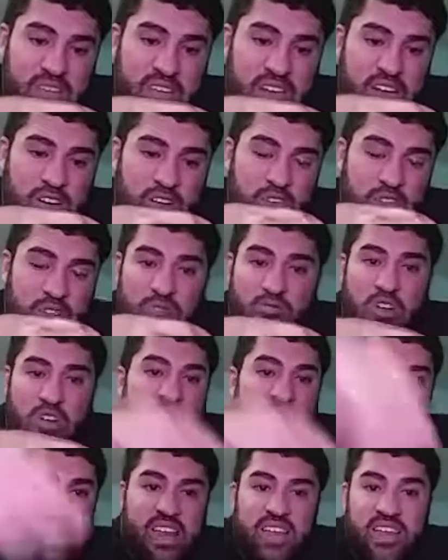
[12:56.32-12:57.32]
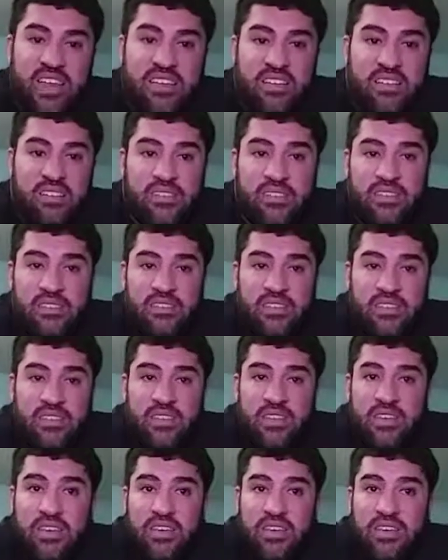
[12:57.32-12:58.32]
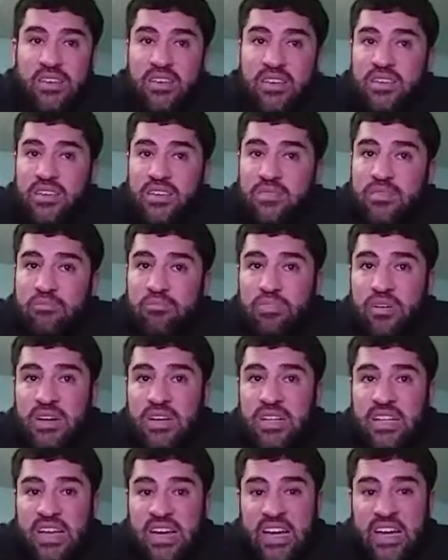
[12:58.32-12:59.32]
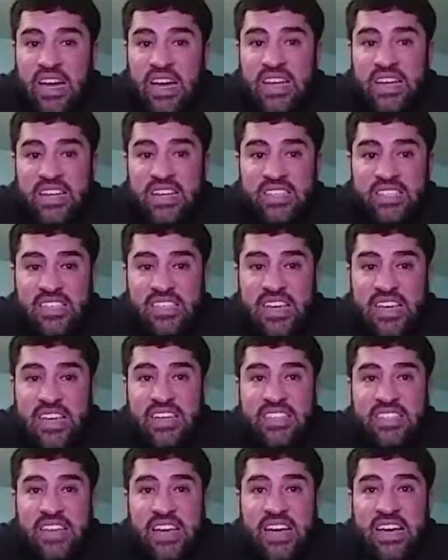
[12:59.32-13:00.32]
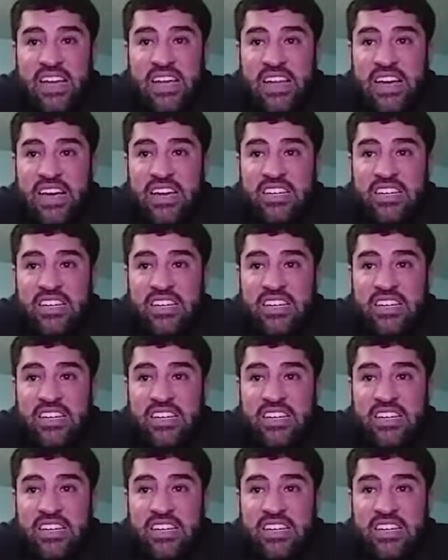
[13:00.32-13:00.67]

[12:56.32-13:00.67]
or riding but like I didn't take it that, and I